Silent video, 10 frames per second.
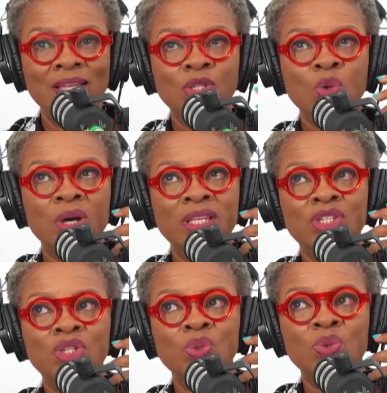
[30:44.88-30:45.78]
So
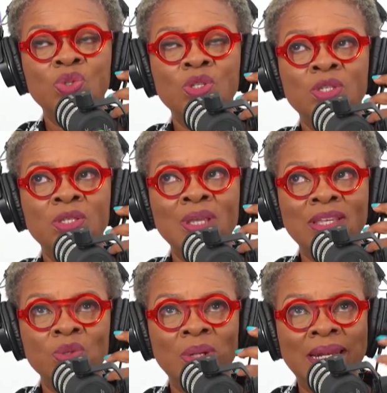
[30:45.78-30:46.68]
as you
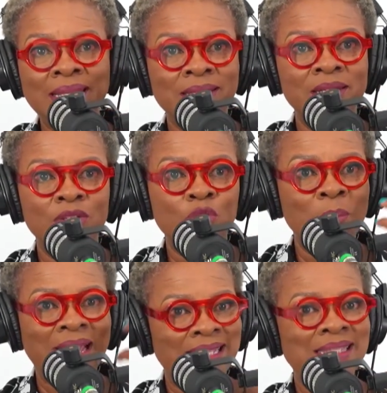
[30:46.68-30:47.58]
listen to
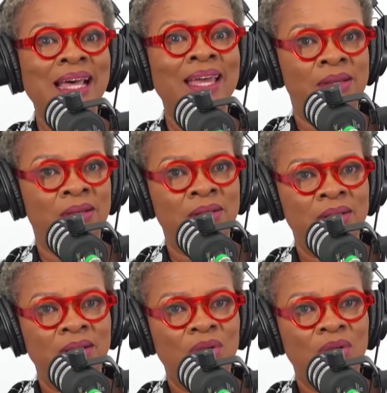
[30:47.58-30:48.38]
my desire,